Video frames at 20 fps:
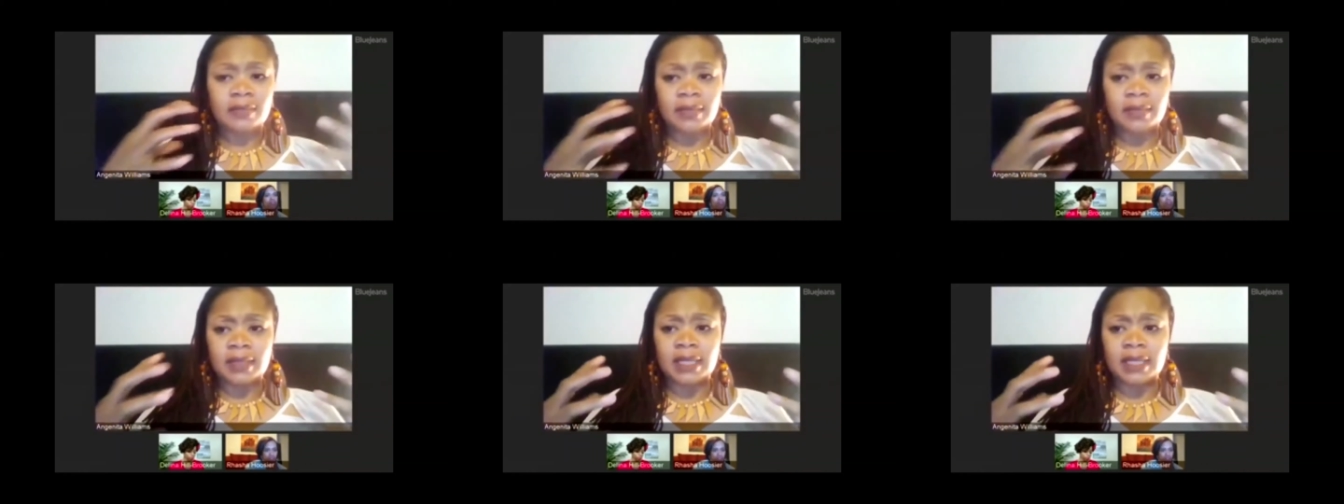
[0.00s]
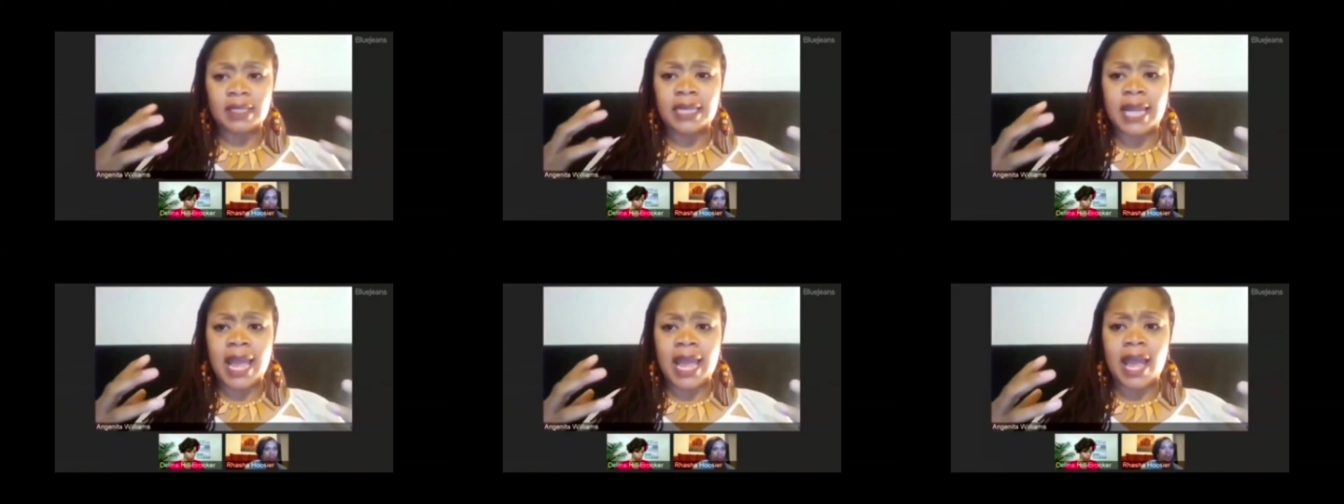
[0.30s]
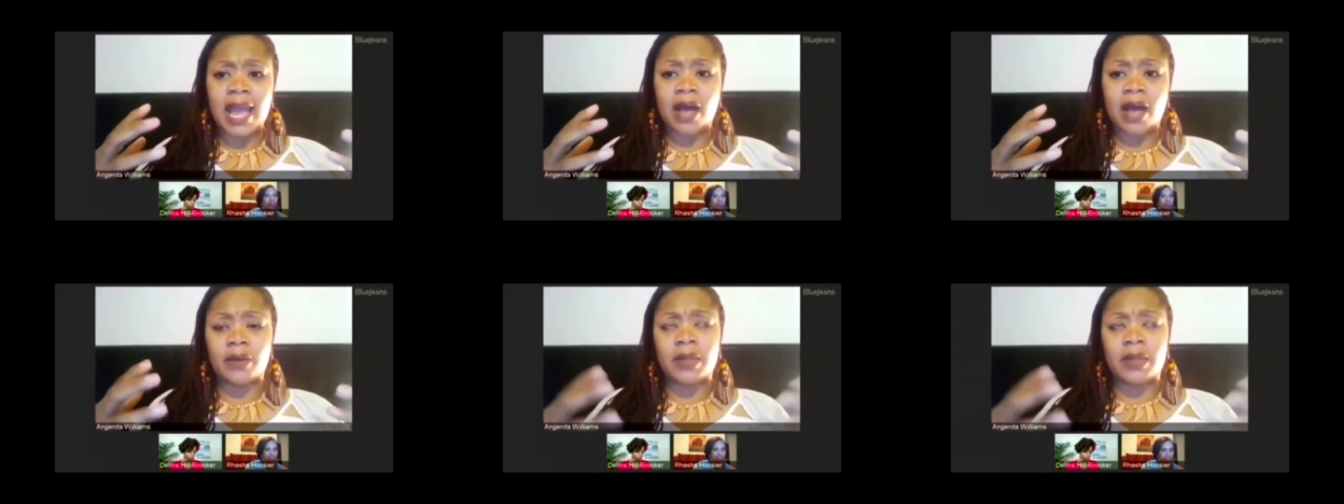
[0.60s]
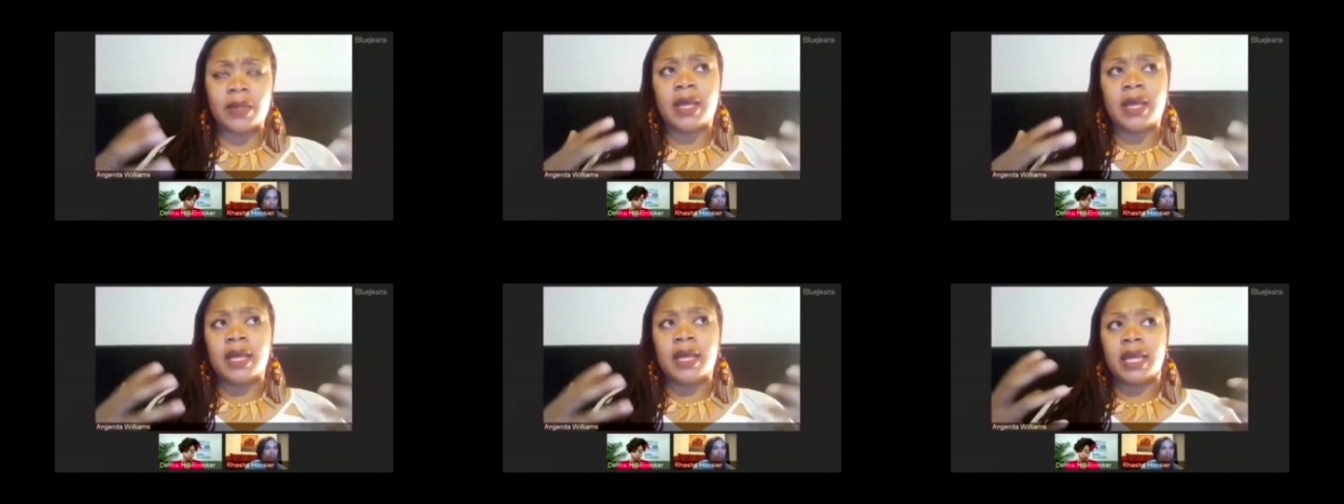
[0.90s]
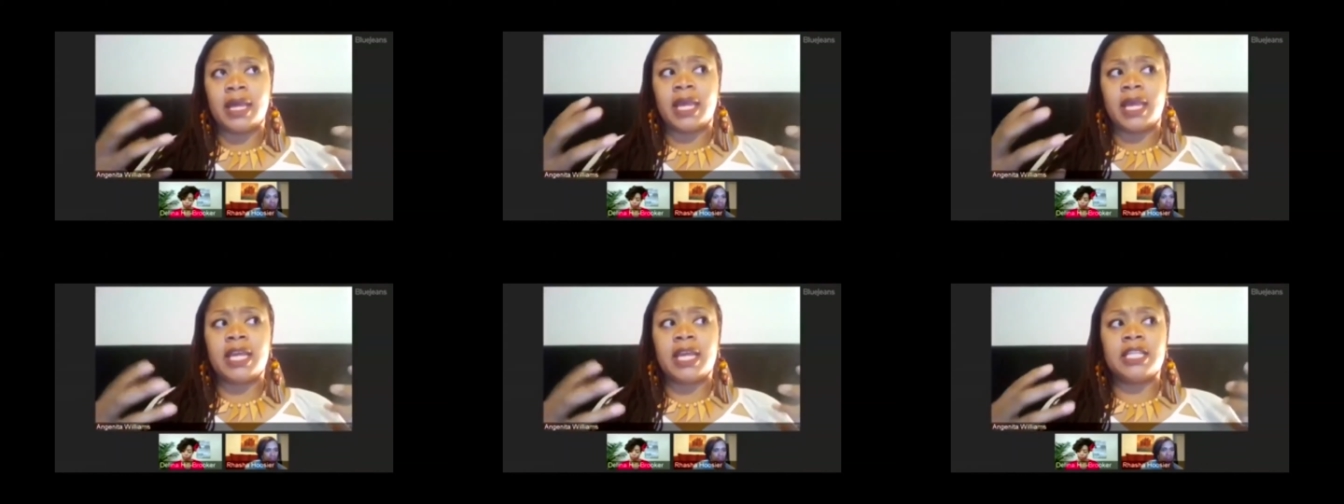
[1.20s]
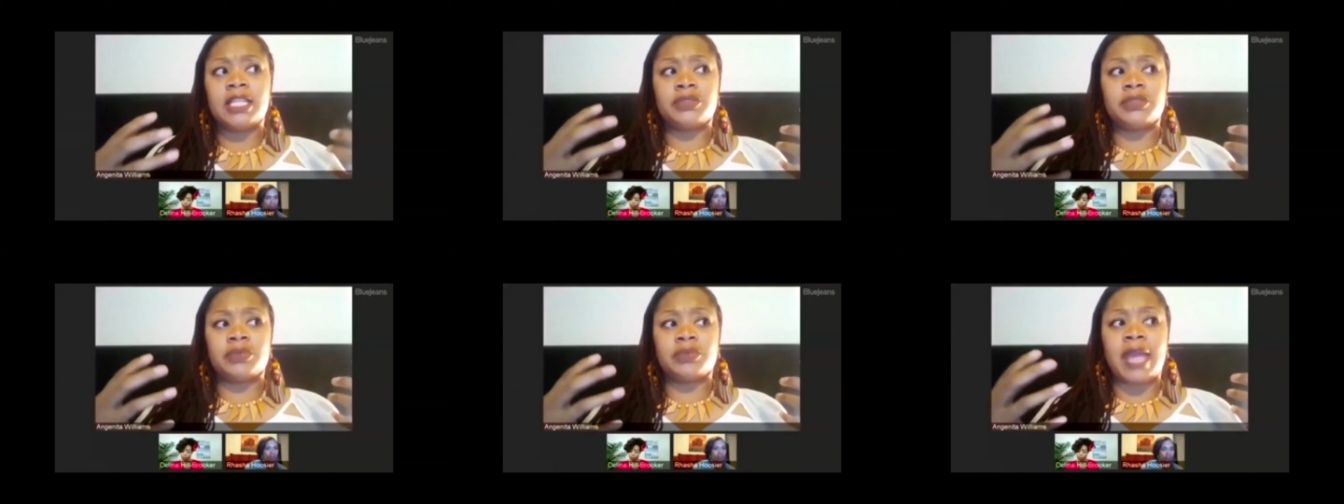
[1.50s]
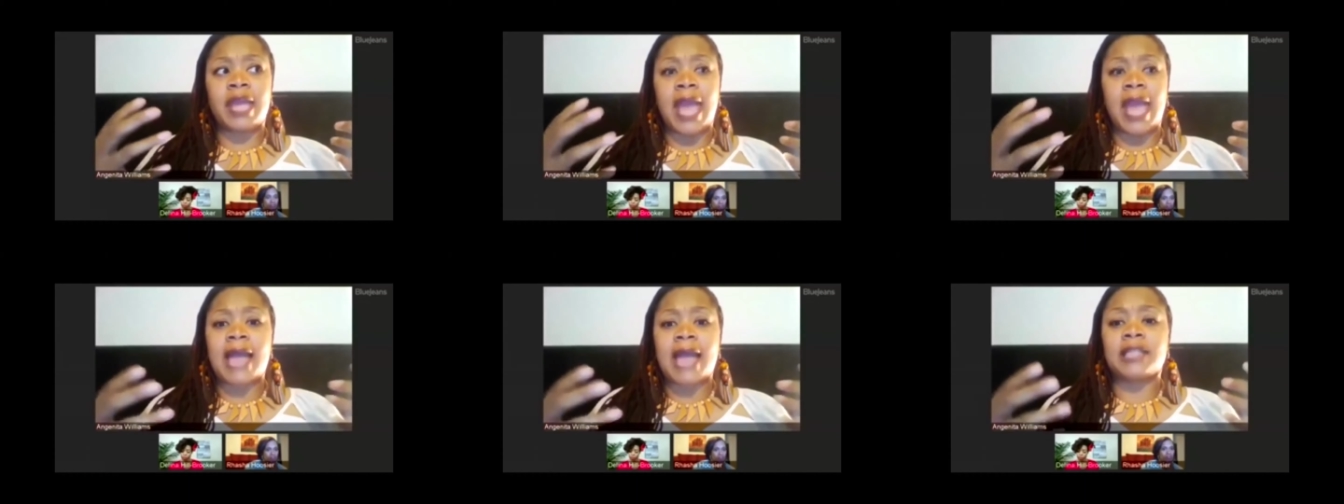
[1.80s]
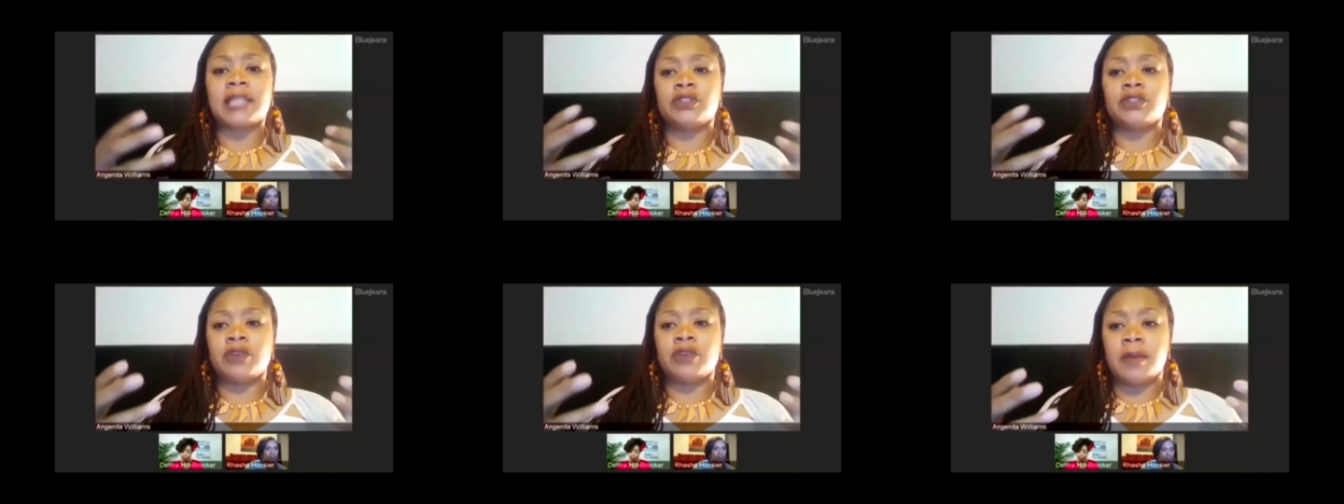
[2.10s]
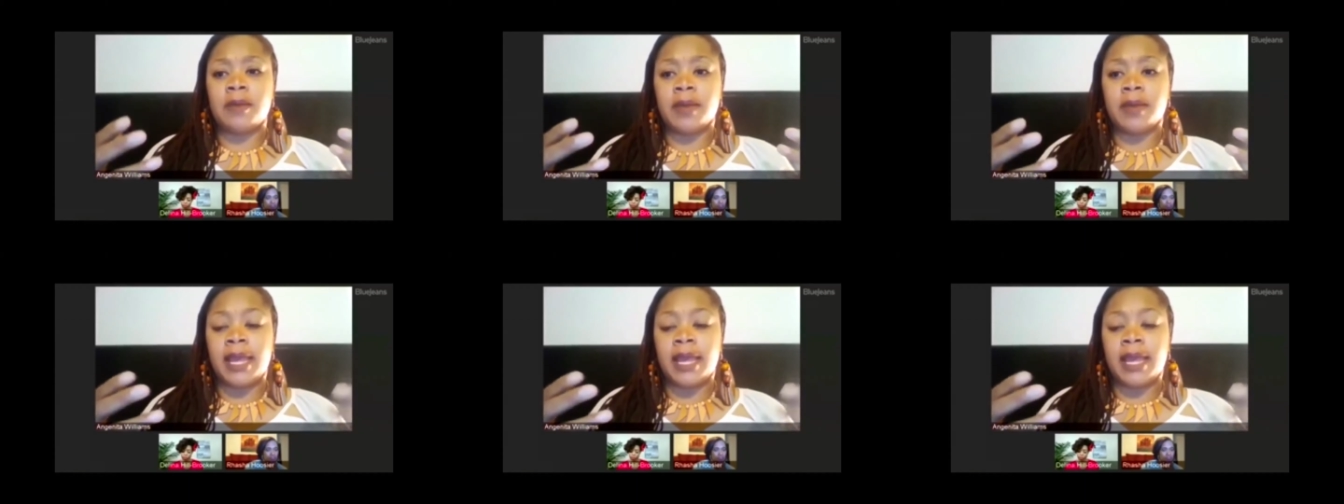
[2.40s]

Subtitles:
and how kids react to trauma,